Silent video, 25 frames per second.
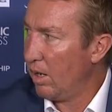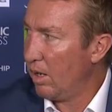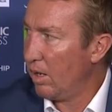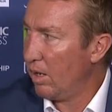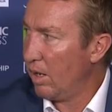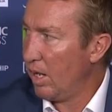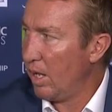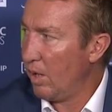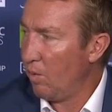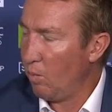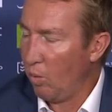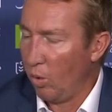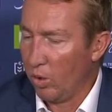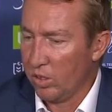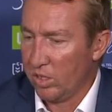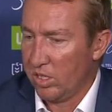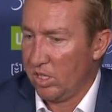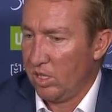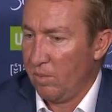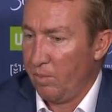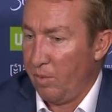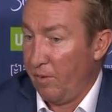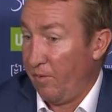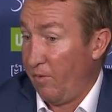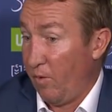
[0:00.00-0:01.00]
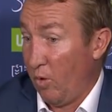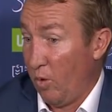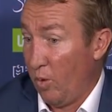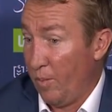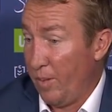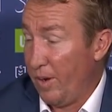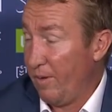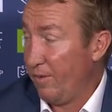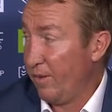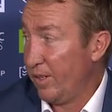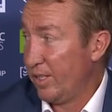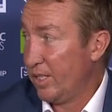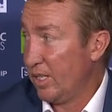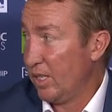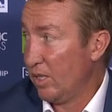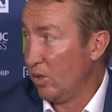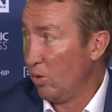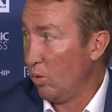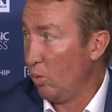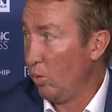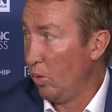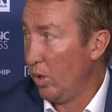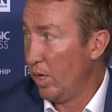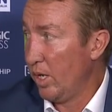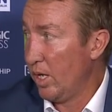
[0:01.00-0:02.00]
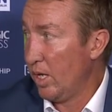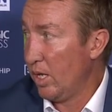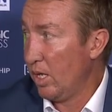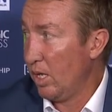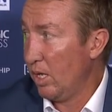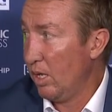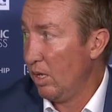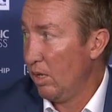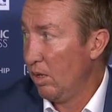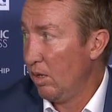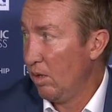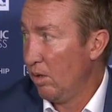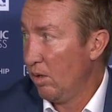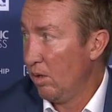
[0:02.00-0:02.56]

and he wants to perform every single week.